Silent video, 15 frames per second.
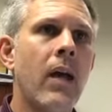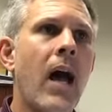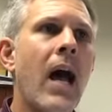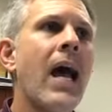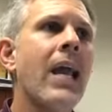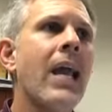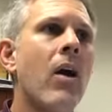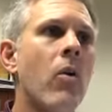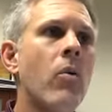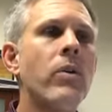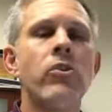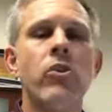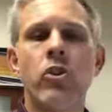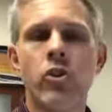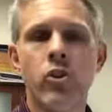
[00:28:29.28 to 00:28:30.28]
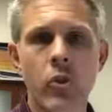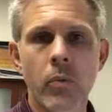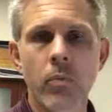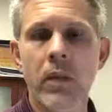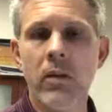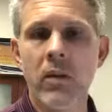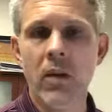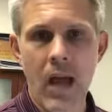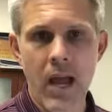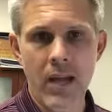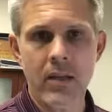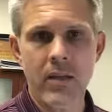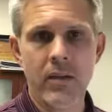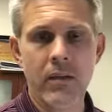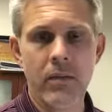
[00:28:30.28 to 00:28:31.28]
I always assume they're
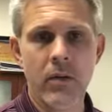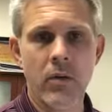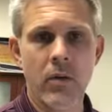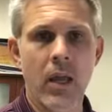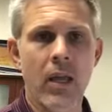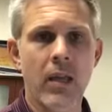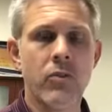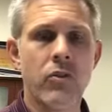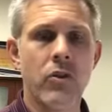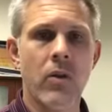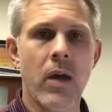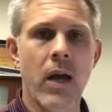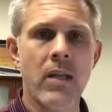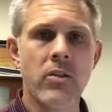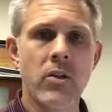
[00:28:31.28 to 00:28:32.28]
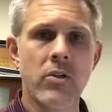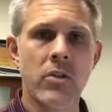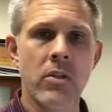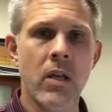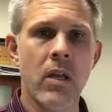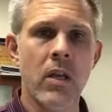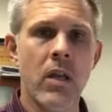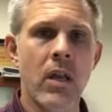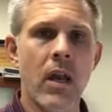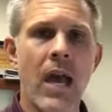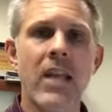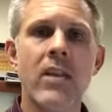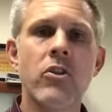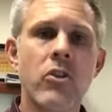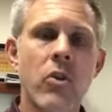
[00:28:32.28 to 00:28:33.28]
not. Okay. So I just
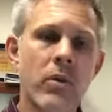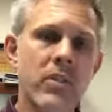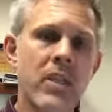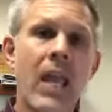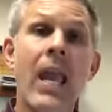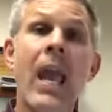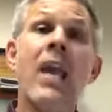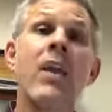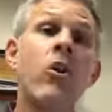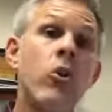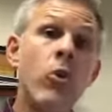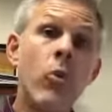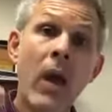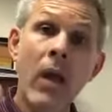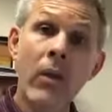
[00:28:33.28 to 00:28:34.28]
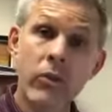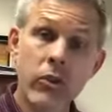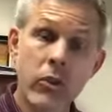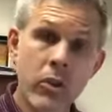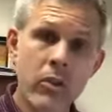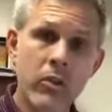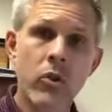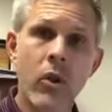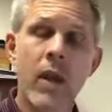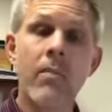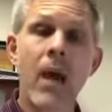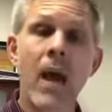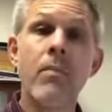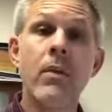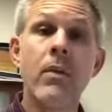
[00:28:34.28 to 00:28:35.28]
always say, hey, who else are you? So
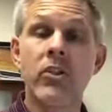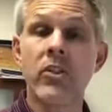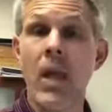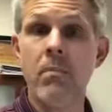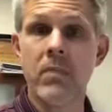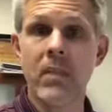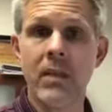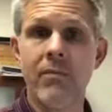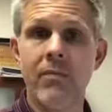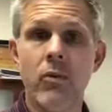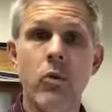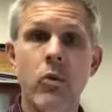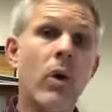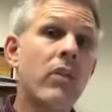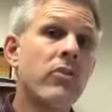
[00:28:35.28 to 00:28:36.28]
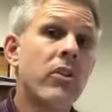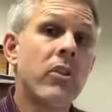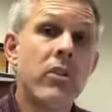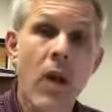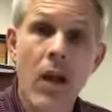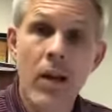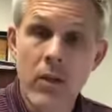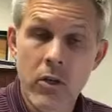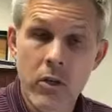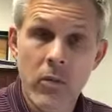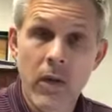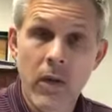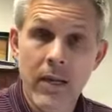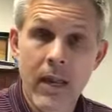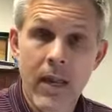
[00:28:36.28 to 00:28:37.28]
I'm assumptive. Who else are you talking to
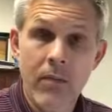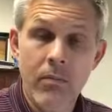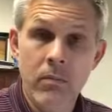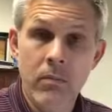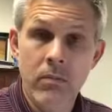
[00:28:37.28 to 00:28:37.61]
right now?